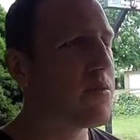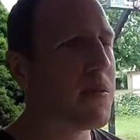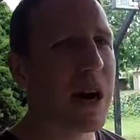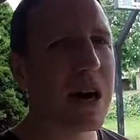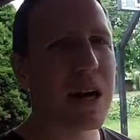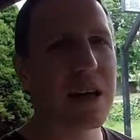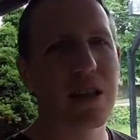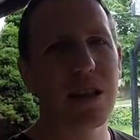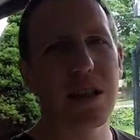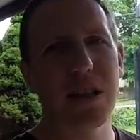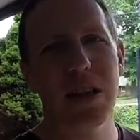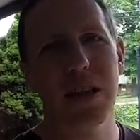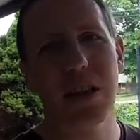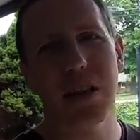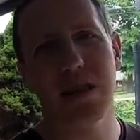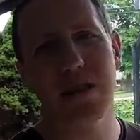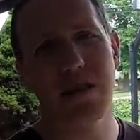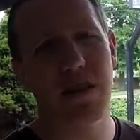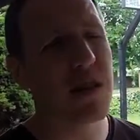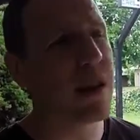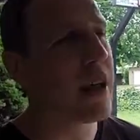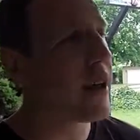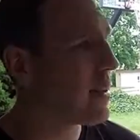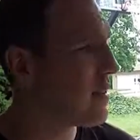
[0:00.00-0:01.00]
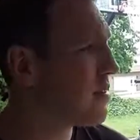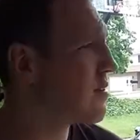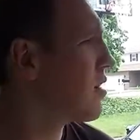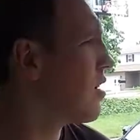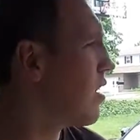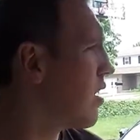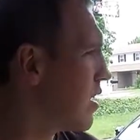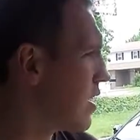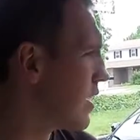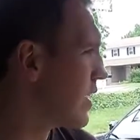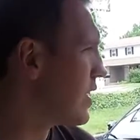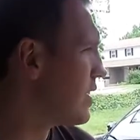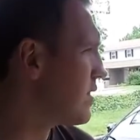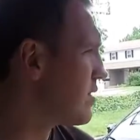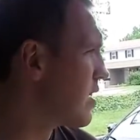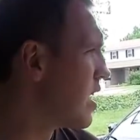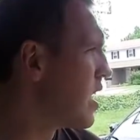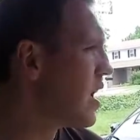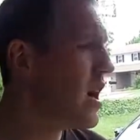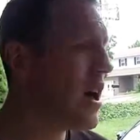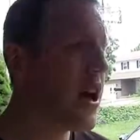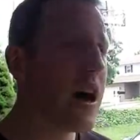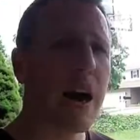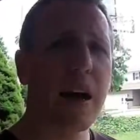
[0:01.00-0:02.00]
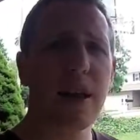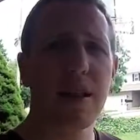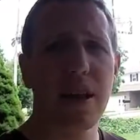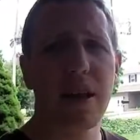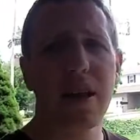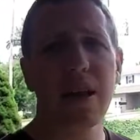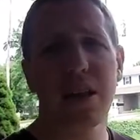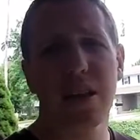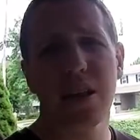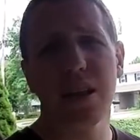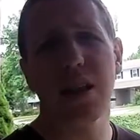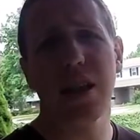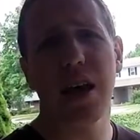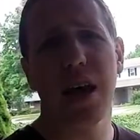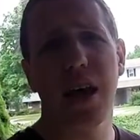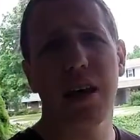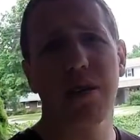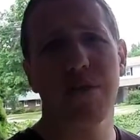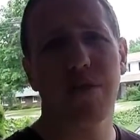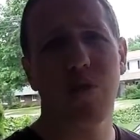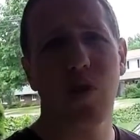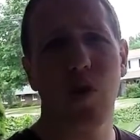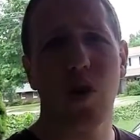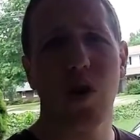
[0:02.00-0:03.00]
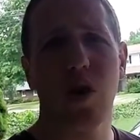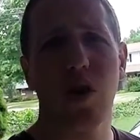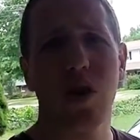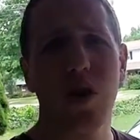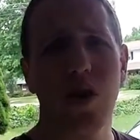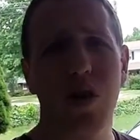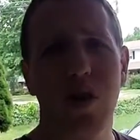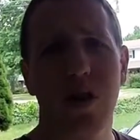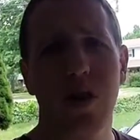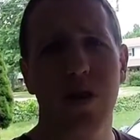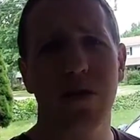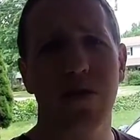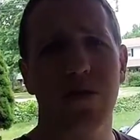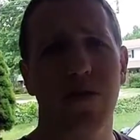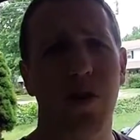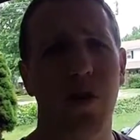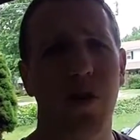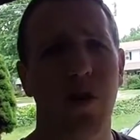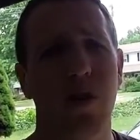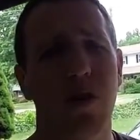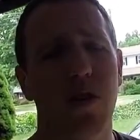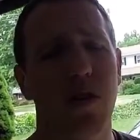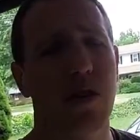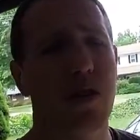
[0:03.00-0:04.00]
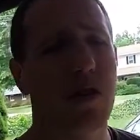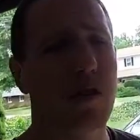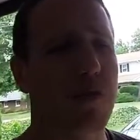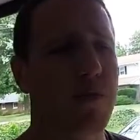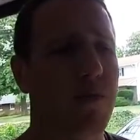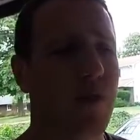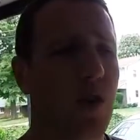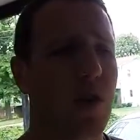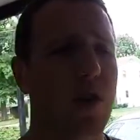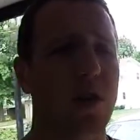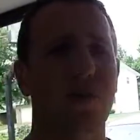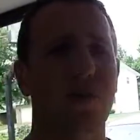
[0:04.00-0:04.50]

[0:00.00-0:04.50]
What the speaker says: MyLink. It's a nice car, it is. I like it a lot for her and for her